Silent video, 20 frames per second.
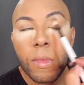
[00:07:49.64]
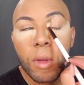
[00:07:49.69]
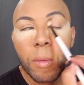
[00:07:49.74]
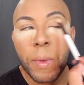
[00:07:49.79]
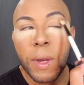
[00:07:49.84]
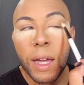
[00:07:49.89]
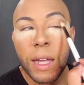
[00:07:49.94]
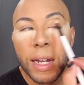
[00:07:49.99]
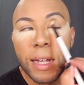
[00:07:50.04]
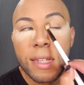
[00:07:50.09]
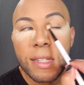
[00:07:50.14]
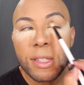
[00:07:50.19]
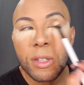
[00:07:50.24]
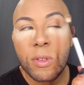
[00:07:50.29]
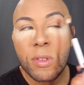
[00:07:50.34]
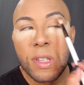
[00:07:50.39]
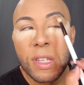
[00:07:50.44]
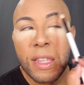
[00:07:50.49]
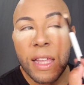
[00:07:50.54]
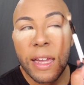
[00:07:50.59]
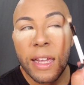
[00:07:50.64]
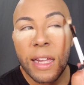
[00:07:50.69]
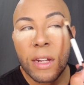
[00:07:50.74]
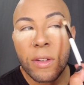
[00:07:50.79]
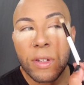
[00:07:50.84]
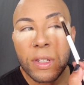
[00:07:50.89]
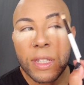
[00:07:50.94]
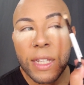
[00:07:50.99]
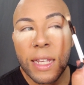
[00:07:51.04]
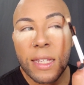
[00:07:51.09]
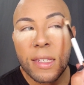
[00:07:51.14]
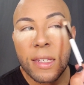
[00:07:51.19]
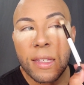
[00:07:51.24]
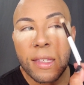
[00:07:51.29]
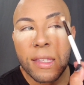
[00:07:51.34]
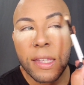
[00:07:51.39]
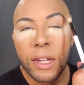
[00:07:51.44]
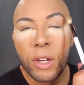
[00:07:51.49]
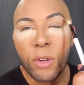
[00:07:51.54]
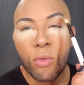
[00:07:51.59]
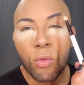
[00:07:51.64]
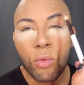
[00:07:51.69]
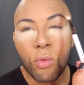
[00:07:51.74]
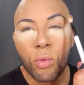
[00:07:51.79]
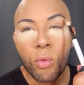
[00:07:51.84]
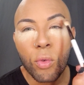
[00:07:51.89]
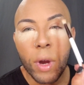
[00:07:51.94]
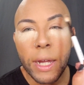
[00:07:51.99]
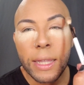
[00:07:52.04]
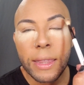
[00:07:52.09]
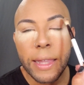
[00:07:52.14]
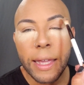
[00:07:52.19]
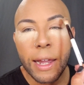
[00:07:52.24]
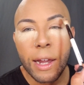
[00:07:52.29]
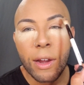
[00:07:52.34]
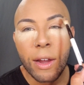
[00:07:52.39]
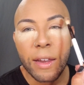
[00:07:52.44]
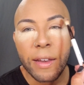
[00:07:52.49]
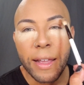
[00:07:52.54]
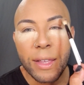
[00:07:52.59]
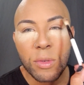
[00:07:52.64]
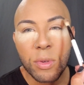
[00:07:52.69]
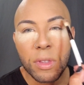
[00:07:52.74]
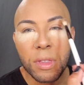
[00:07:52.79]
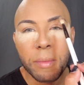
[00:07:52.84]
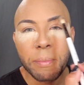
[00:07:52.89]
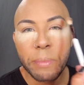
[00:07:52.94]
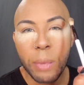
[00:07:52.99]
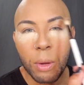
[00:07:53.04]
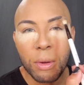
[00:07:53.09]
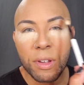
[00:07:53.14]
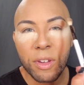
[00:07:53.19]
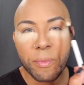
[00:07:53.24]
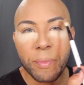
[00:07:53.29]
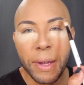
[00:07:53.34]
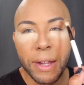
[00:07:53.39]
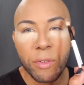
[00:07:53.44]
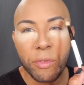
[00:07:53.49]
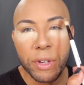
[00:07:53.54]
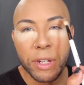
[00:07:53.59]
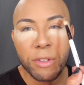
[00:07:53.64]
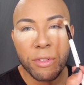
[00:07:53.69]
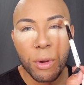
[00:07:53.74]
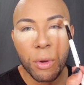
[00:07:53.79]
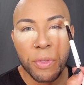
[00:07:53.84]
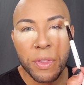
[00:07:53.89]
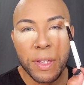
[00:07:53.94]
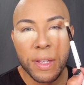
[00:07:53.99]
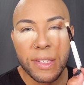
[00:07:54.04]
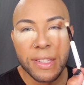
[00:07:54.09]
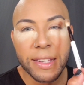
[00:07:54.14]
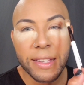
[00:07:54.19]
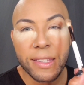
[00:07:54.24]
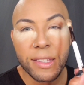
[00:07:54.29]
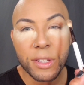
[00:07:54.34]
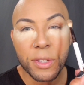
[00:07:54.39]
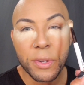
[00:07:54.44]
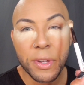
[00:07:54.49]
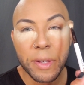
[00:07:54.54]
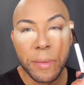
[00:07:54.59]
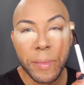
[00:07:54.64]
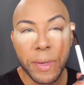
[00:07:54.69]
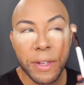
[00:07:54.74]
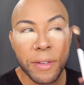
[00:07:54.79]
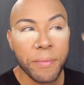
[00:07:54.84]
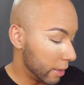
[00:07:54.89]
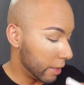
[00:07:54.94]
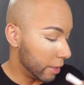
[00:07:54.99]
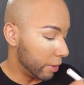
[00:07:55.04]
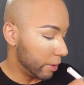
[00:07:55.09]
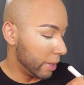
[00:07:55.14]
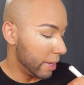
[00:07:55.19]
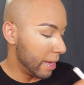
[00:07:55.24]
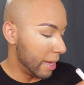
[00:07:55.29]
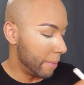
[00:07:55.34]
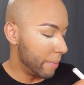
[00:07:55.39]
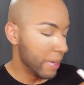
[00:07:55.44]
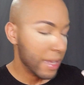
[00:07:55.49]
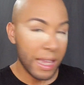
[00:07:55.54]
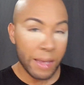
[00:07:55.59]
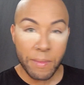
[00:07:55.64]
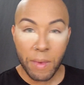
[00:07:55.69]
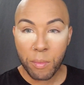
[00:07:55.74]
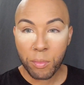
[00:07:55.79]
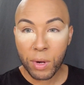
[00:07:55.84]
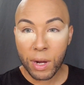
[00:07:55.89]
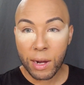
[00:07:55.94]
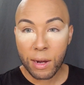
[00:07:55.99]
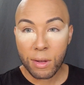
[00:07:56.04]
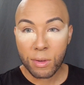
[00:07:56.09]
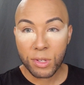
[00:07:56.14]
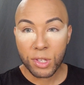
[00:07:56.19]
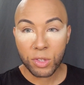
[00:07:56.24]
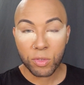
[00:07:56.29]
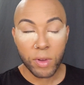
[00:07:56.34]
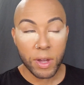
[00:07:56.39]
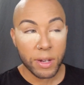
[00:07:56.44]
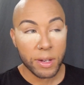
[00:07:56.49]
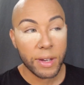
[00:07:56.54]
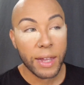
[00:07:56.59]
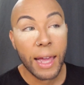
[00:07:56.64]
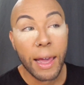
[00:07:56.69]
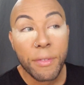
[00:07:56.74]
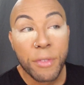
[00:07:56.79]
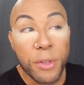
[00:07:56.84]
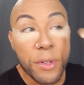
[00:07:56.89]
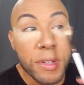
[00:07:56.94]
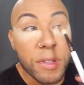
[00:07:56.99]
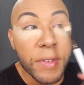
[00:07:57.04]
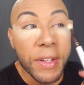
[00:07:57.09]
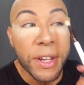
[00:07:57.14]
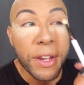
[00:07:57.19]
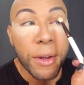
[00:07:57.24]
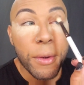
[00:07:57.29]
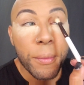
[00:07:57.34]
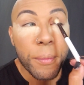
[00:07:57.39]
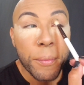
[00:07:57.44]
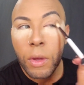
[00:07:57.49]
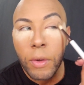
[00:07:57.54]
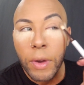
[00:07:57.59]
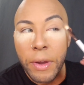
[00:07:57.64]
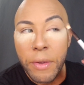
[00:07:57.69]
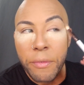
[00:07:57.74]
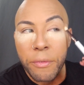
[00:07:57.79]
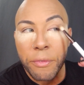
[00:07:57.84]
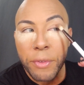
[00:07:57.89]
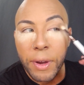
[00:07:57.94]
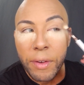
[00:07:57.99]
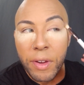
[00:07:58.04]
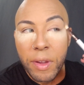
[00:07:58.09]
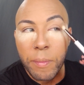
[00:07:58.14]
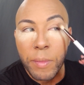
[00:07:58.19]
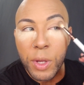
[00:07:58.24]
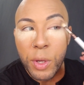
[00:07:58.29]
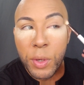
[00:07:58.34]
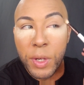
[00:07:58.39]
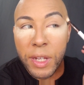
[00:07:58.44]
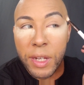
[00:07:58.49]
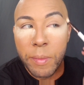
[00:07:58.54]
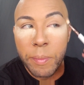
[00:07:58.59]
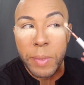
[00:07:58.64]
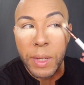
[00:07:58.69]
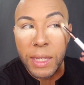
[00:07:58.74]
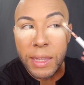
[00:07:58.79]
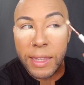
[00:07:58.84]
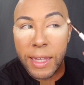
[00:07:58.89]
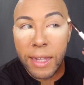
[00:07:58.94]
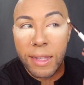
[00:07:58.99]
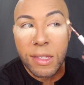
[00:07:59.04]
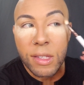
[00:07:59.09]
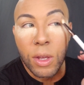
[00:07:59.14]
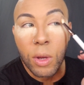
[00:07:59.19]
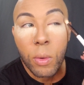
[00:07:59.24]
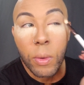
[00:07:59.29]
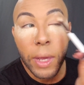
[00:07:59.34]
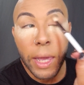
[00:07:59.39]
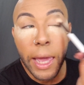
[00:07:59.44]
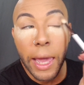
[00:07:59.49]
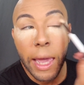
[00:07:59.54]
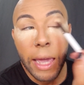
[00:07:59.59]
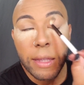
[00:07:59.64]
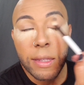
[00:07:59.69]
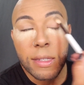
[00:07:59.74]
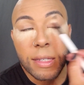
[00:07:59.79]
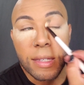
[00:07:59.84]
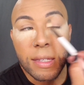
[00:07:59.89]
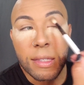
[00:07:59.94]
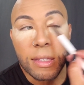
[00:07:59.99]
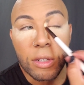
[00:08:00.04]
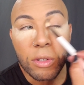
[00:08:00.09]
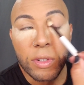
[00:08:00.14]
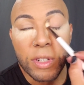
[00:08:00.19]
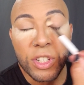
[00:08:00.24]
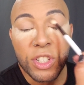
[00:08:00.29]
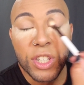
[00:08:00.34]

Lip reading: Oh my god, I still see that iridescence like right there, and that's where the bulk of my regrowth is, and it's annoying me. Clearly, I'm gonna get my brows threaded after this video. All right, very muted, but that's okay. This is literally